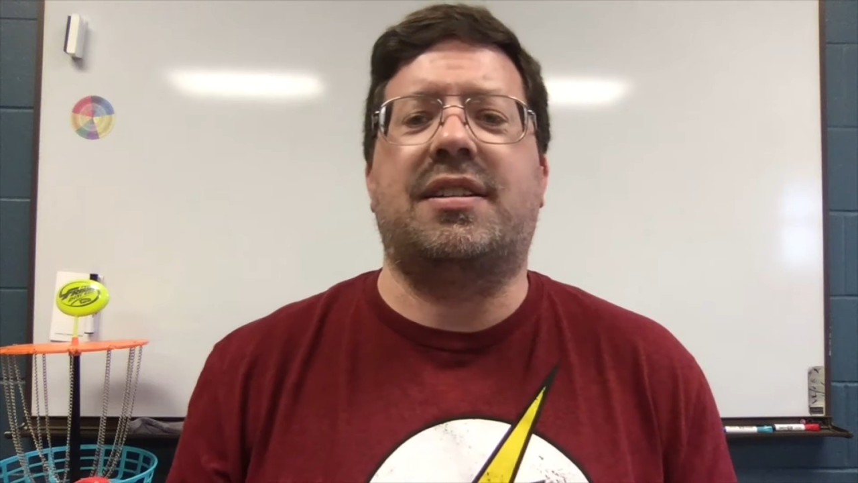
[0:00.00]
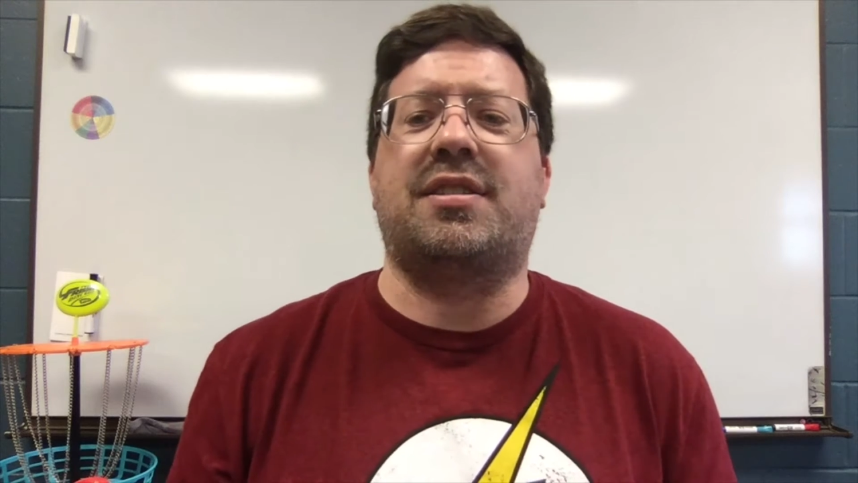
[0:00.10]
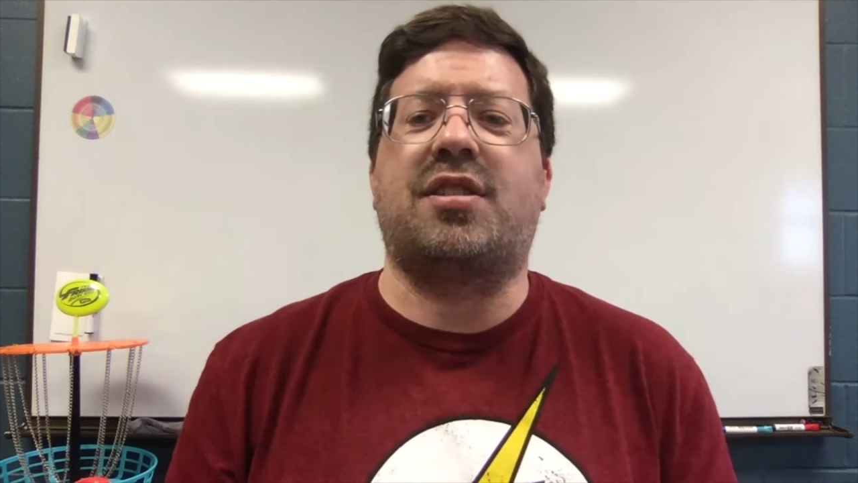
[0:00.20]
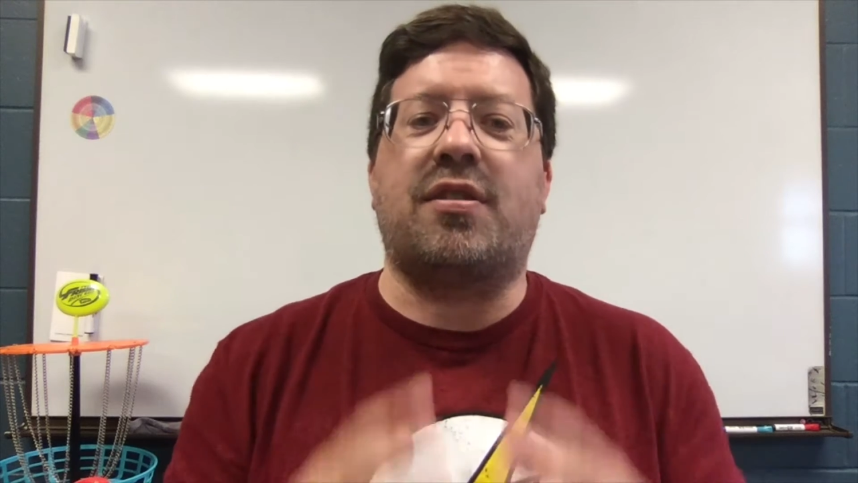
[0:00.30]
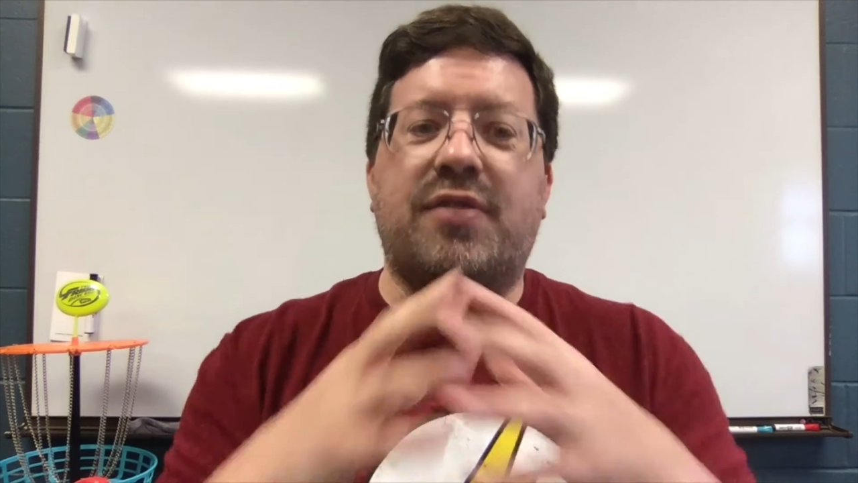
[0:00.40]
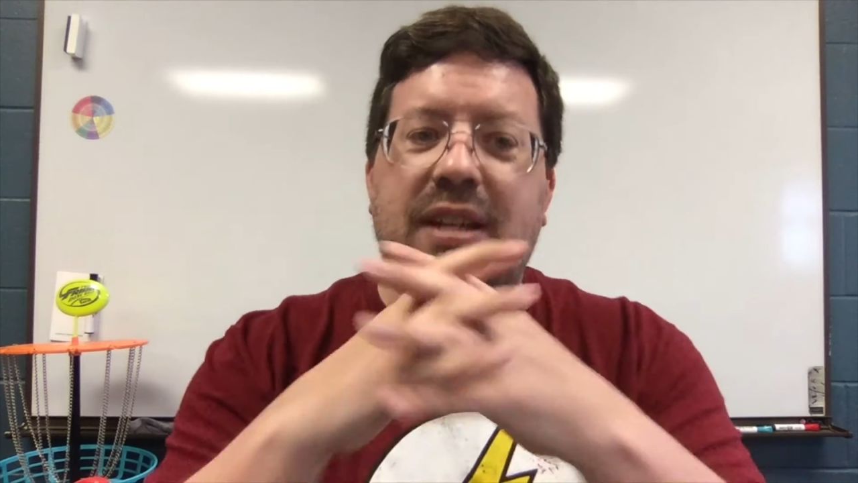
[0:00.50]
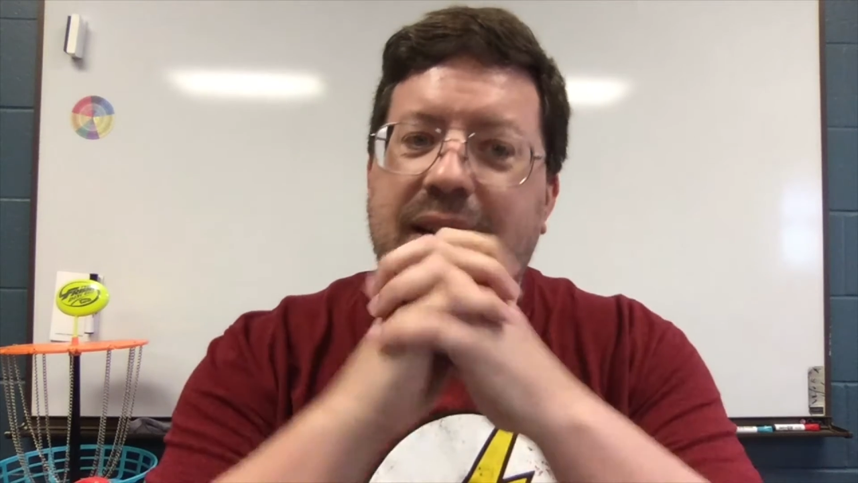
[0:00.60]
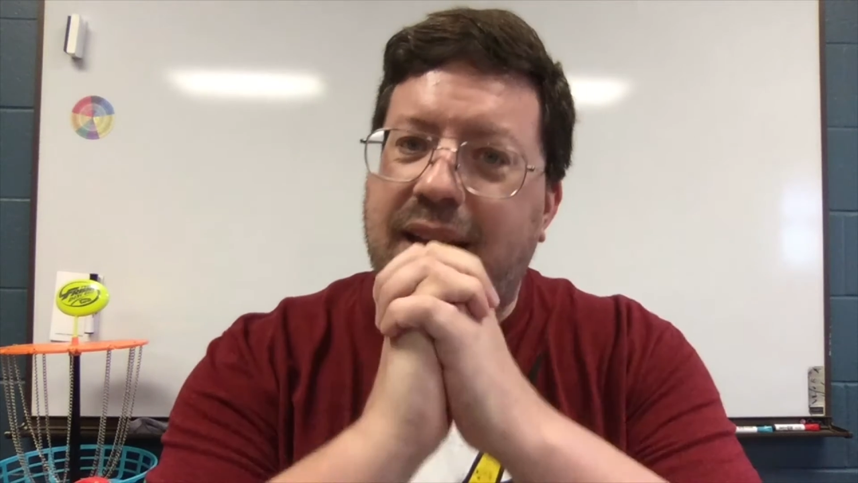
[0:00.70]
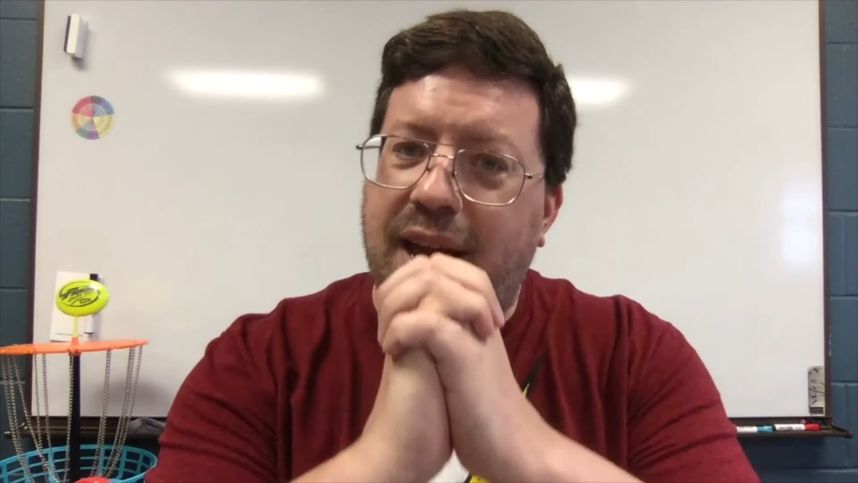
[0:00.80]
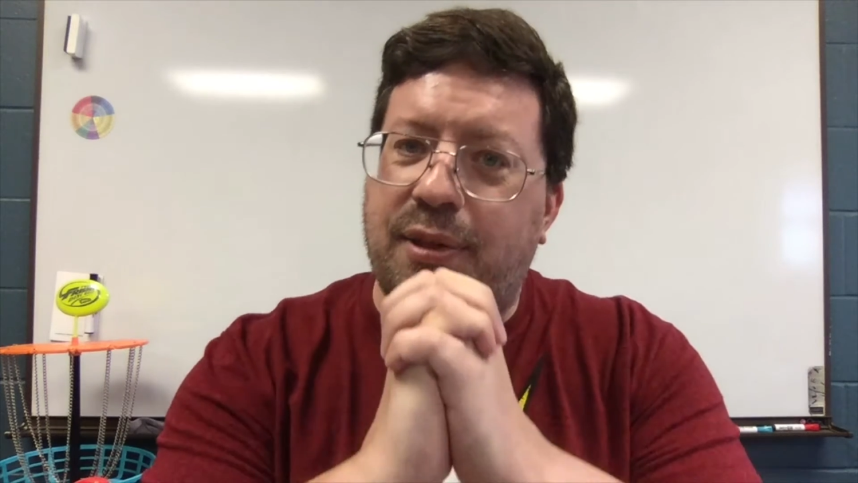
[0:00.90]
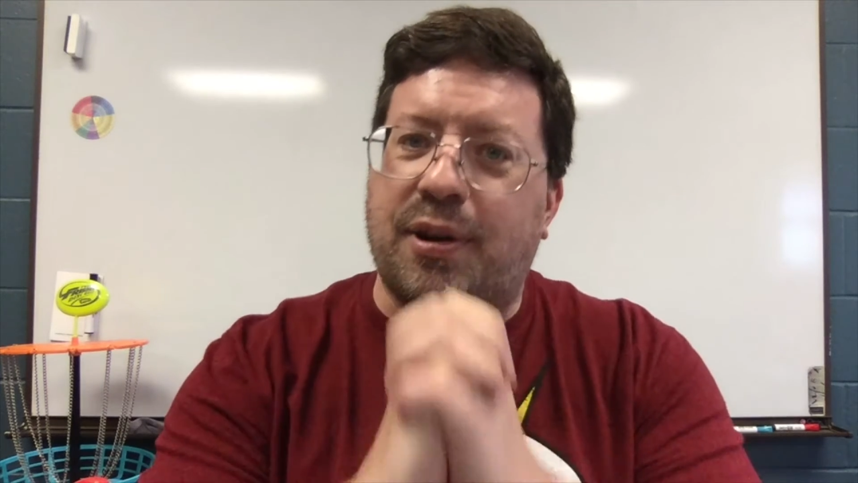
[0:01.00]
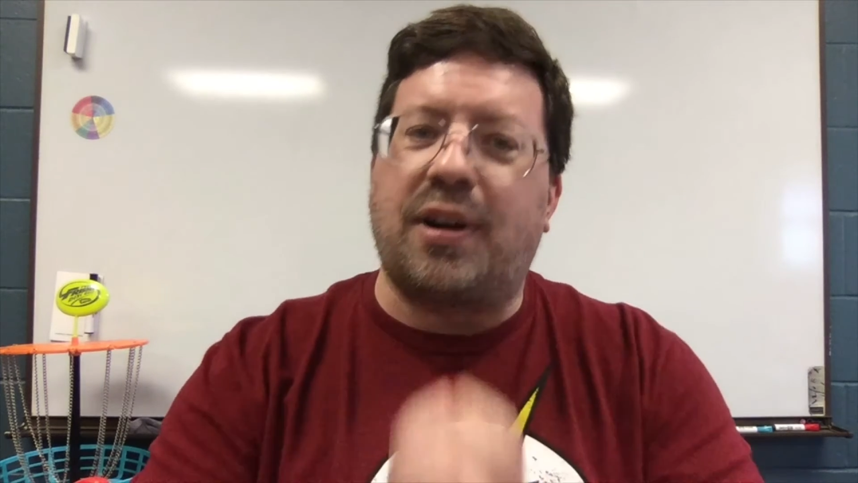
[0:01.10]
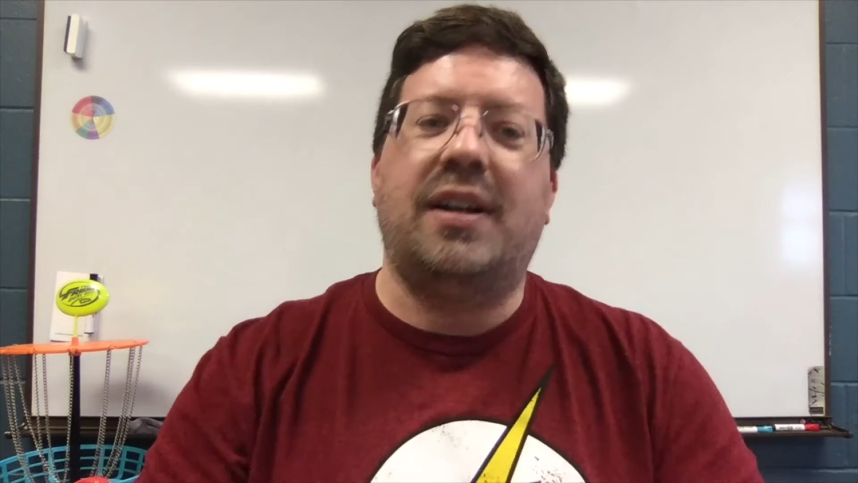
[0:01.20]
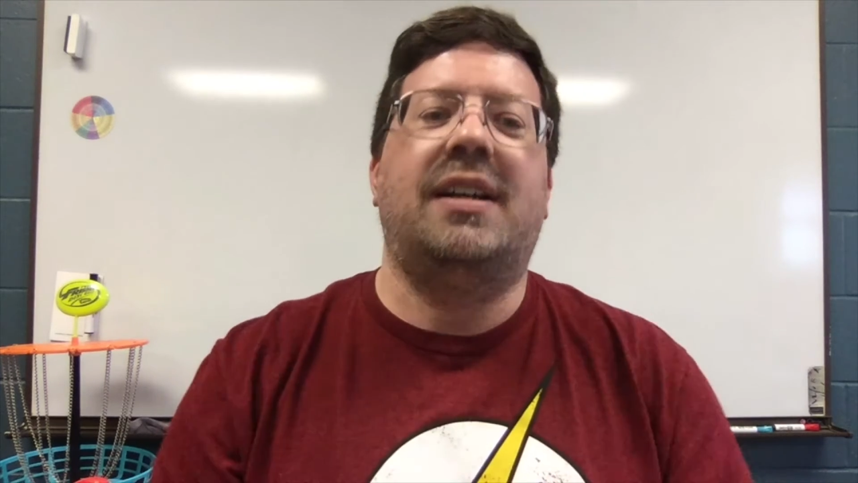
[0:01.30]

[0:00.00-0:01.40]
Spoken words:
serve together